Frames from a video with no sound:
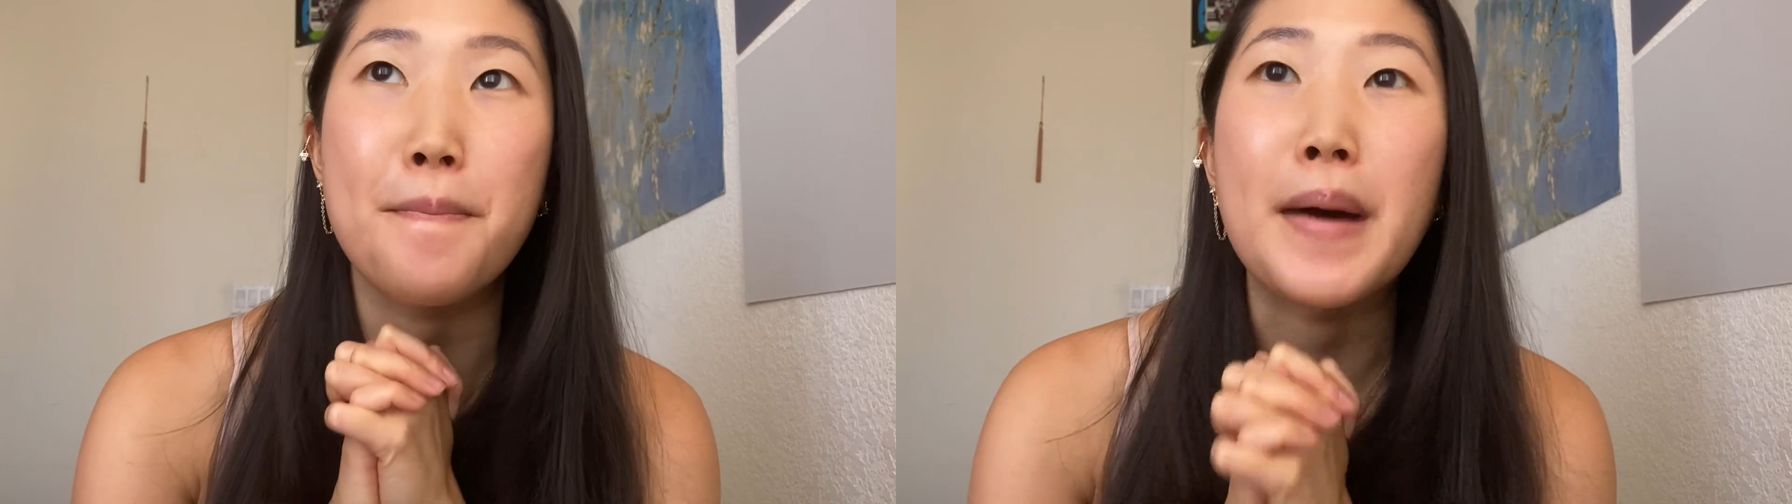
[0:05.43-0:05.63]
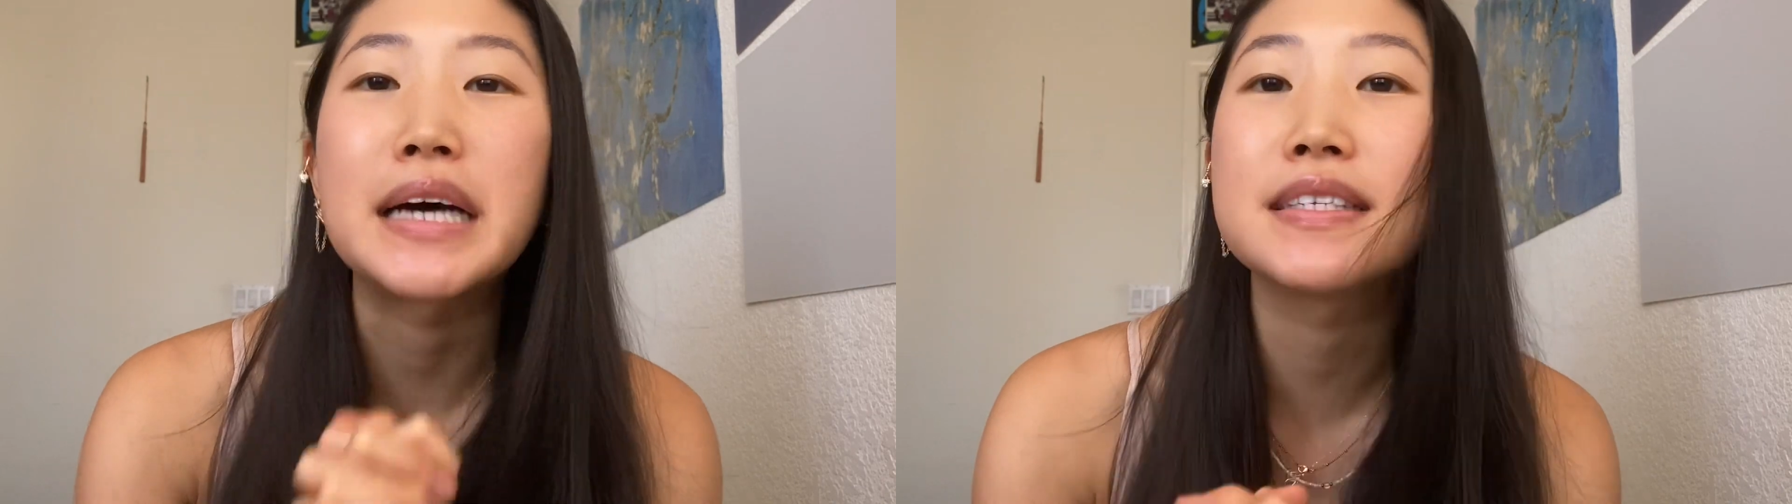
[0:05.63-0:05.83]

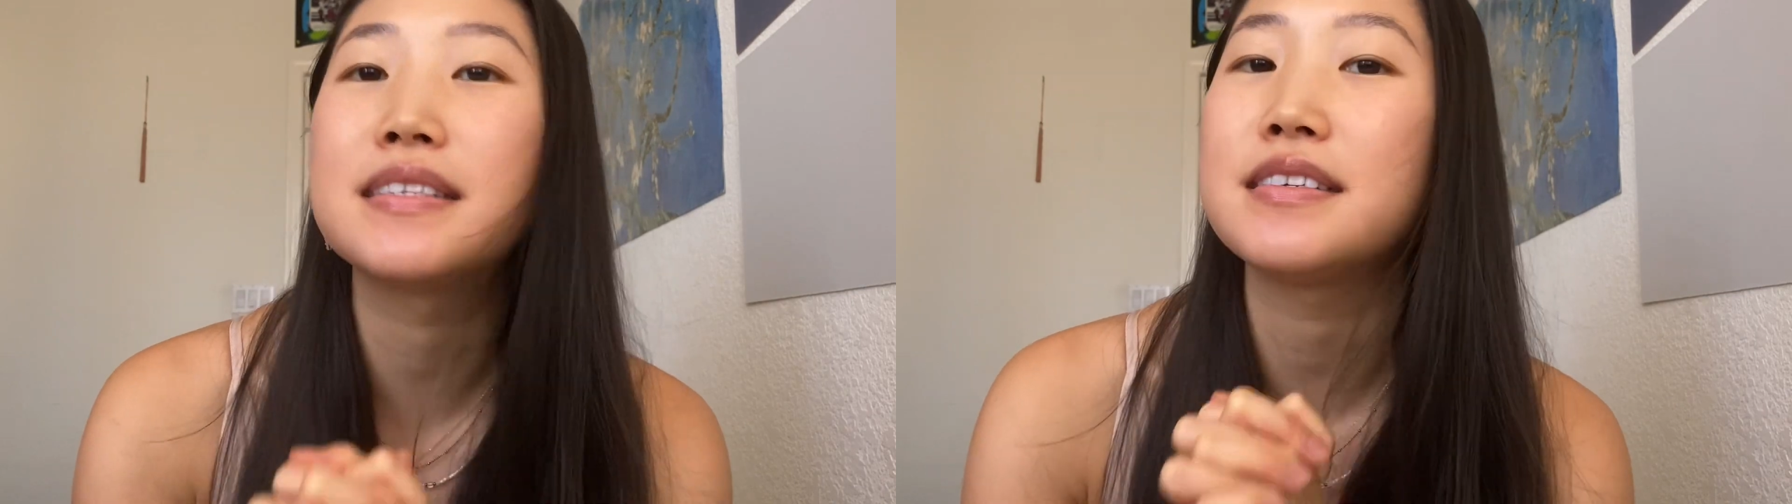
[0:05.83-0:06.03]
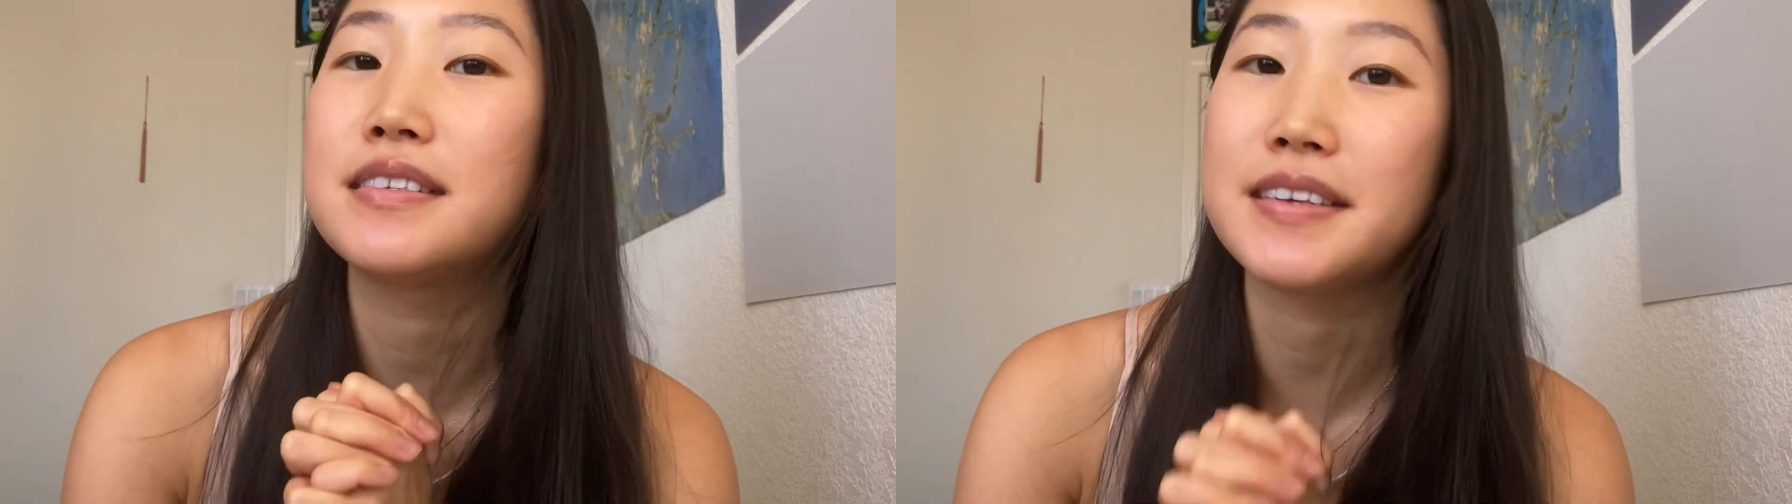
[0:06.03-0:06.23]

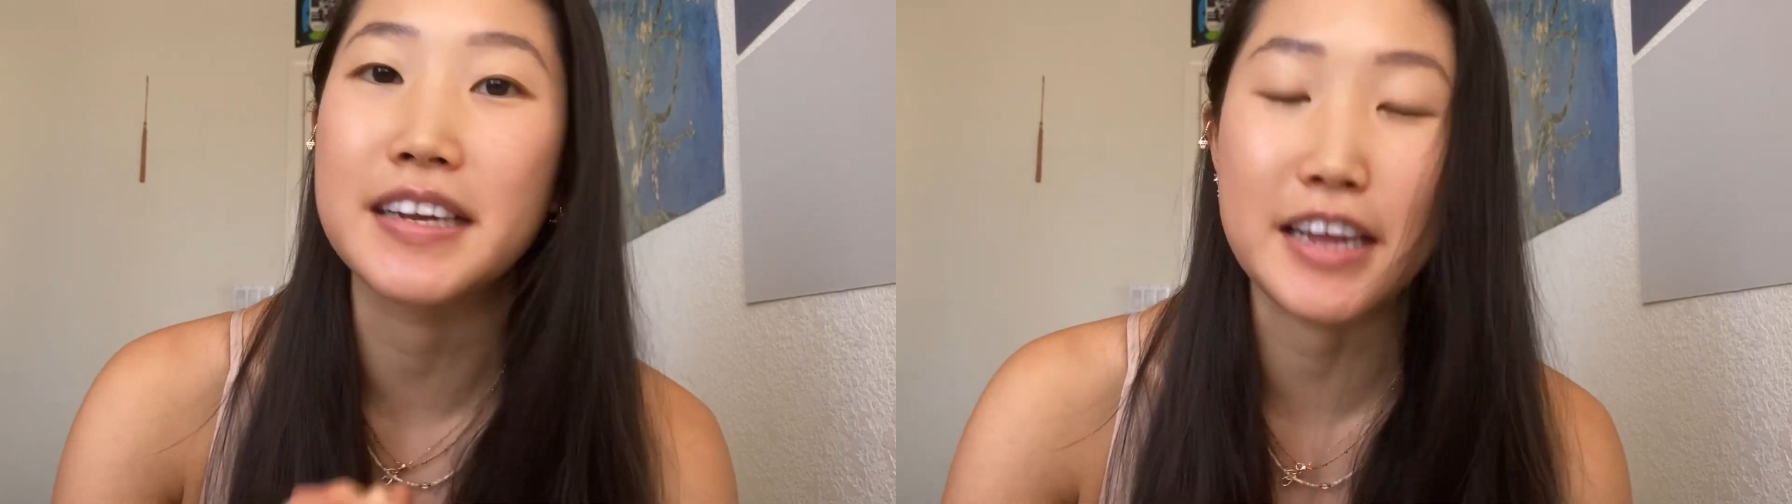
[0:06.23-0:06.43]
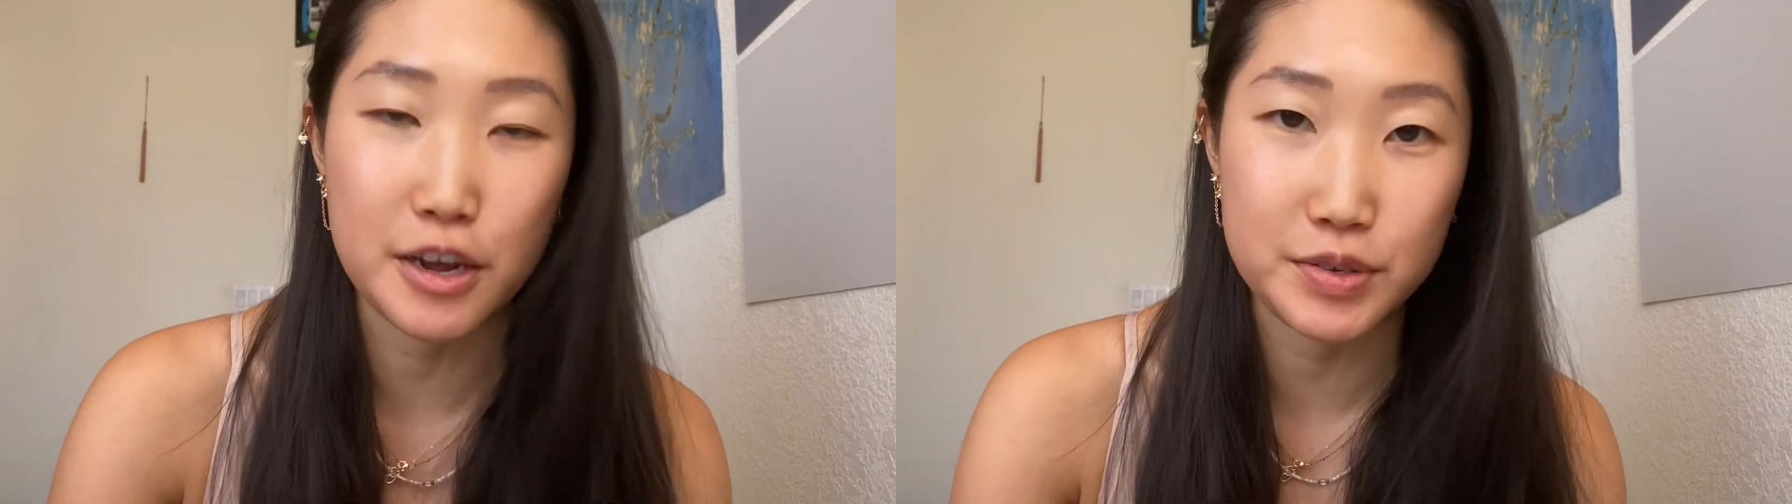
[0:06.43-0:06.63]
best
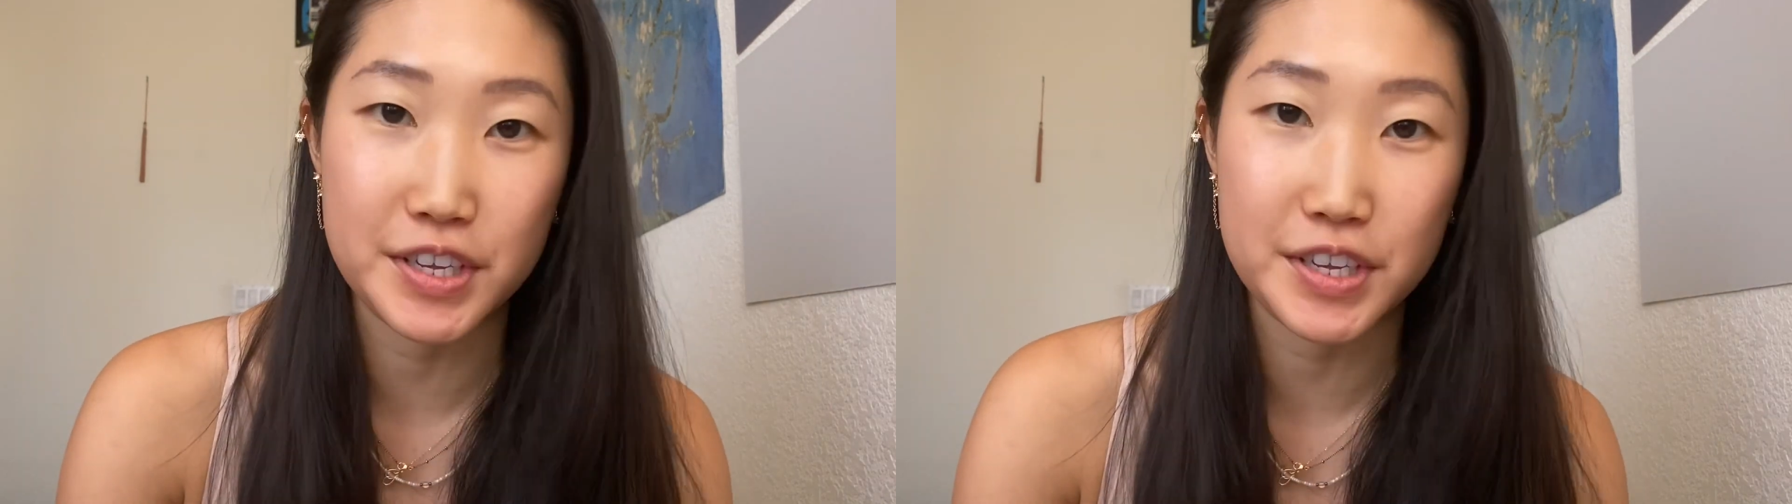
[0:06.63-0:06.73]
skincare